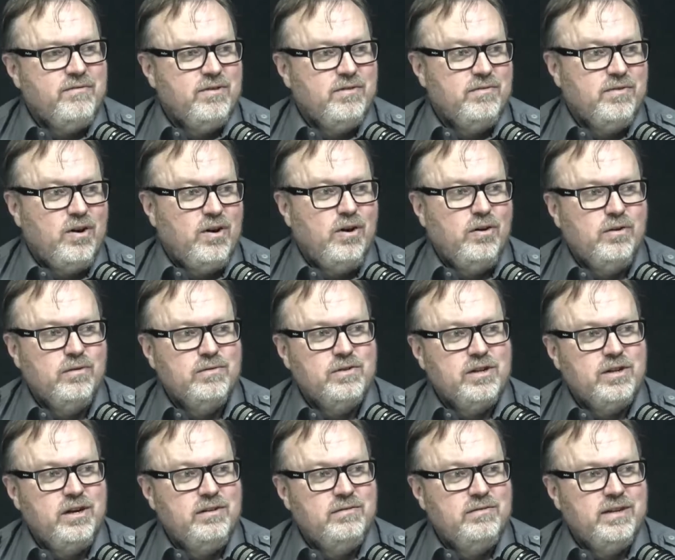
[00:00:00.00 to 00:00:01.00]
have
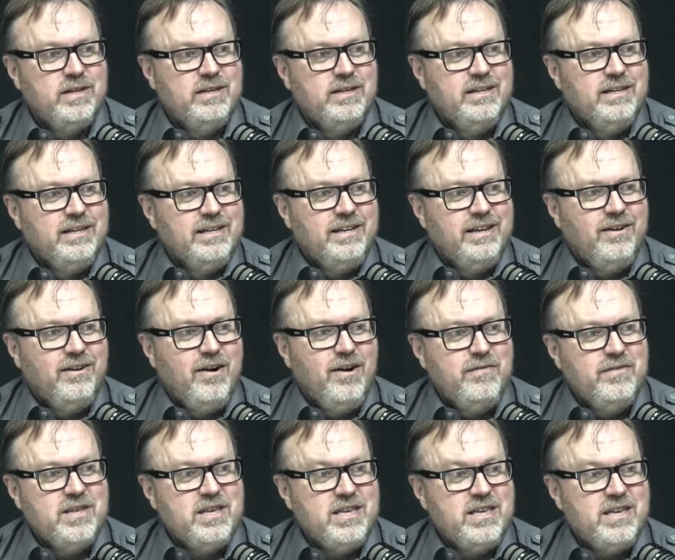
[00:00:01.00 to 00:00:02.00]
evolved over
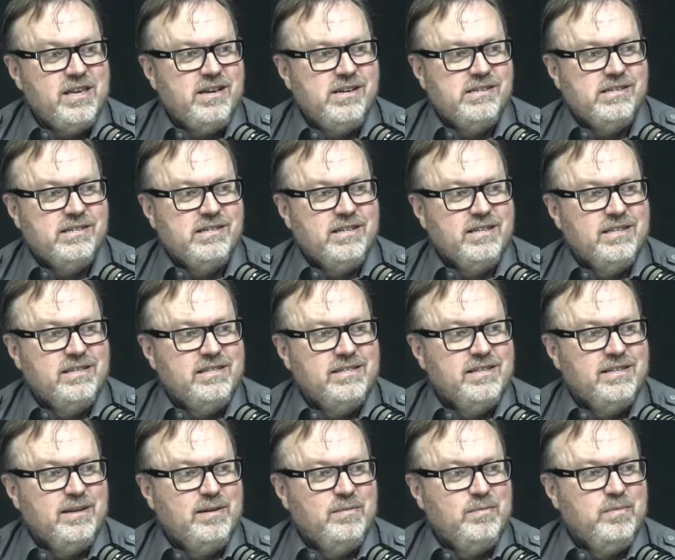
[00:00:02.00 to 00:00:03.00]
the years
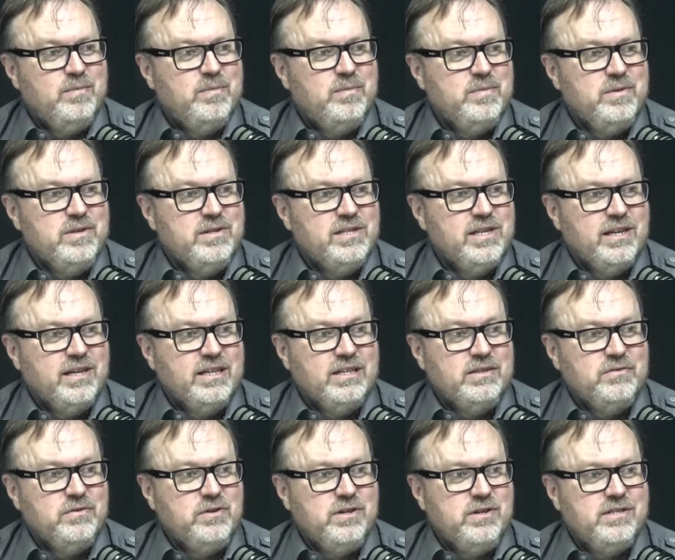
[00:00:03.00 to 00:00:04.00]
since New
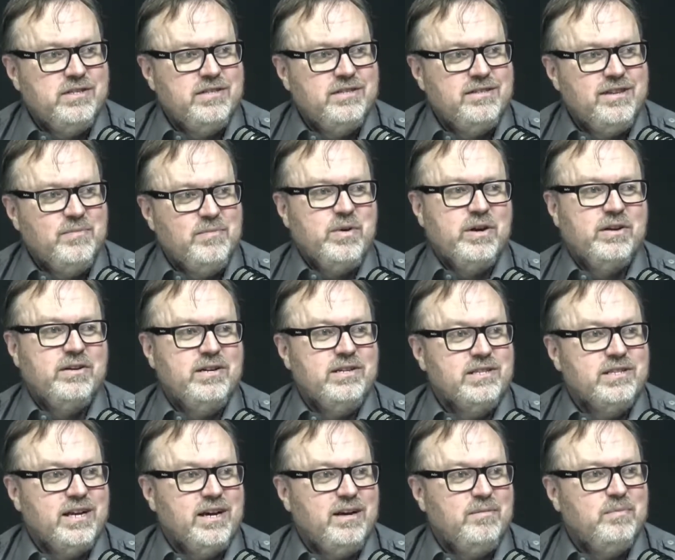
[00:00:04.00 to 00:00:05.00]
Zealand's first
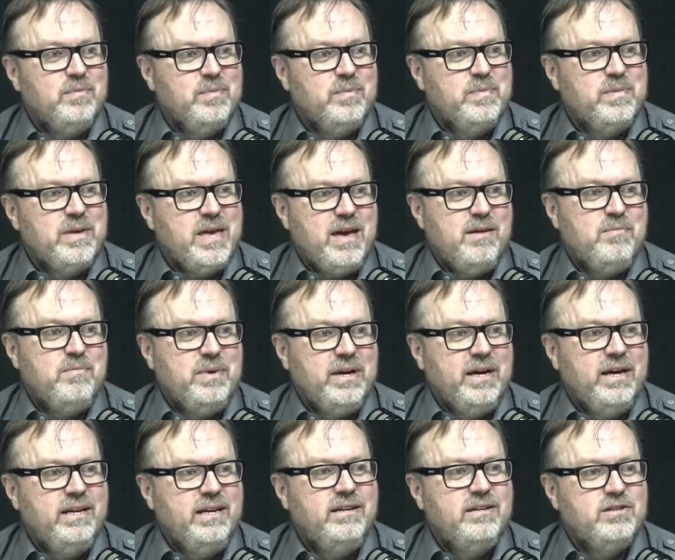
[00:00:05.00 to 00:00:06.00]
America's Cup
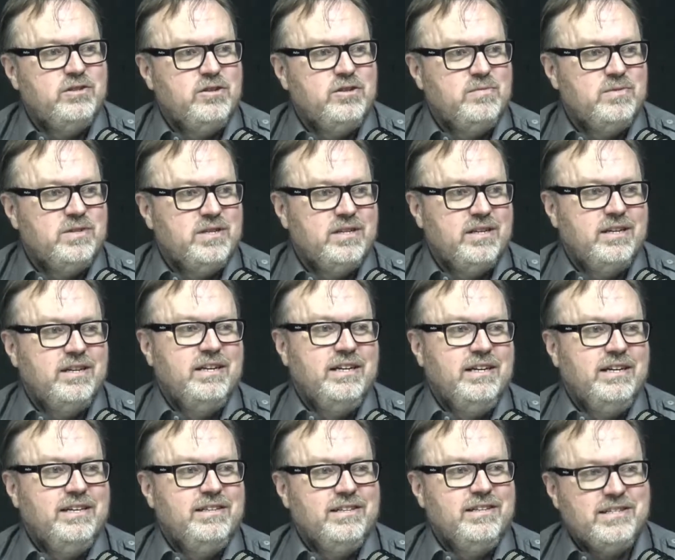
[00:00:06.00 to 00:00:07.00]
campaign, in terms of the
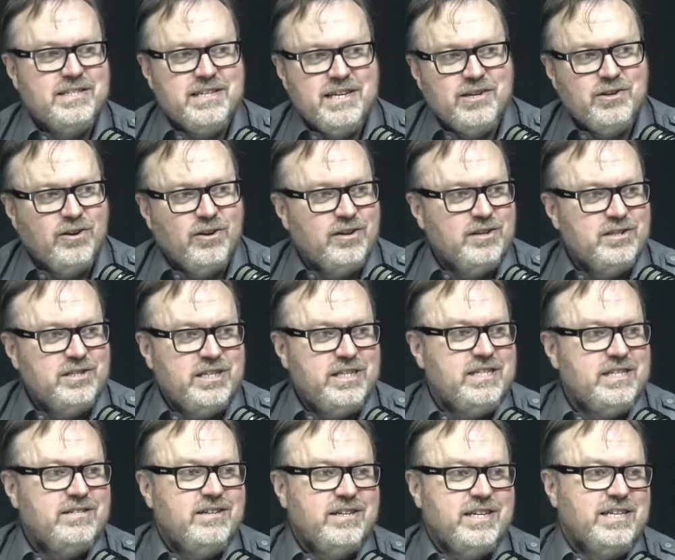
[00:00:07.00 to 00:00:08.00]

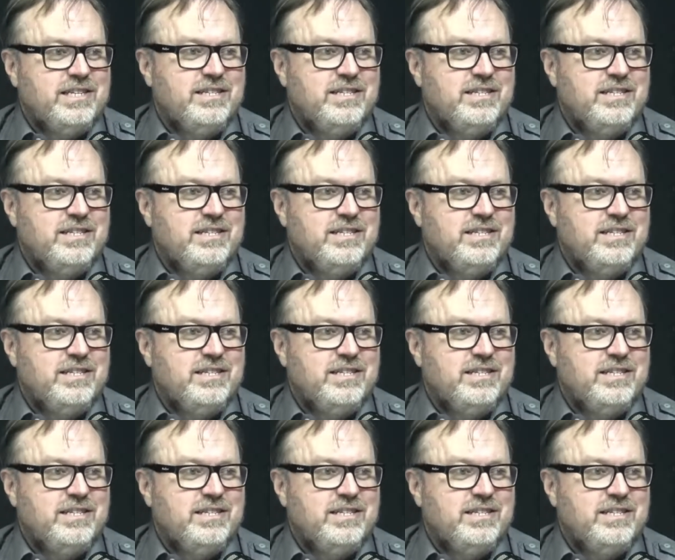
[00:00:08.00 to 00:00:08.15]
technologies? I